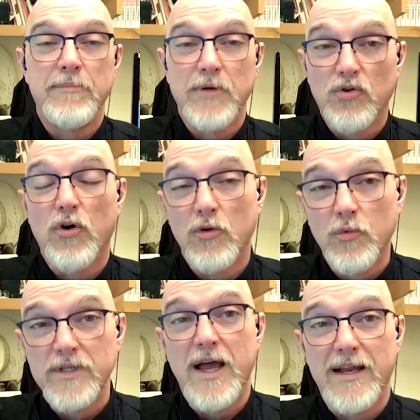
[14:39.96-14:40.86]
that
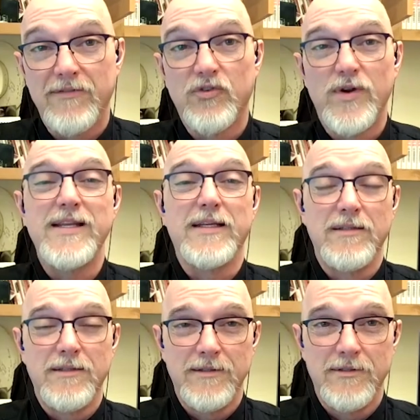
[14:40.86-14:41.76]
Macron would not have
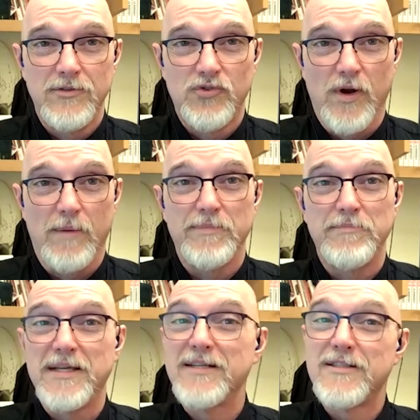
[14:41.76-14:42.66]
greeted Trump,
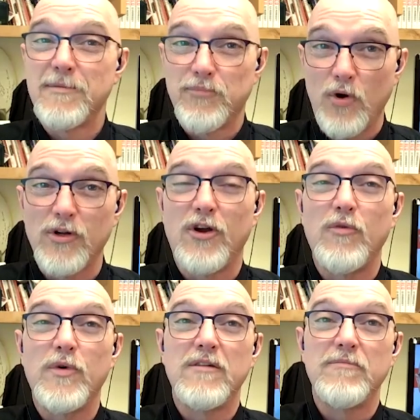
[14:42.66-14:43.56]
because the
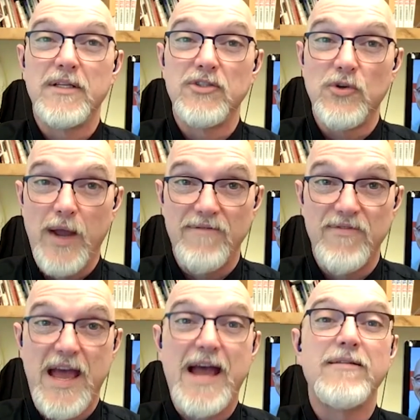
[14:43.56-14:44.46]
protocol would have been to
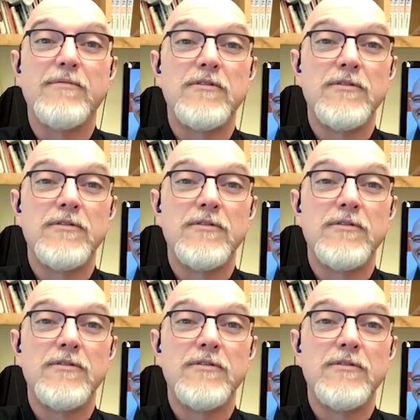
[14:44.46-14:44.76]
have that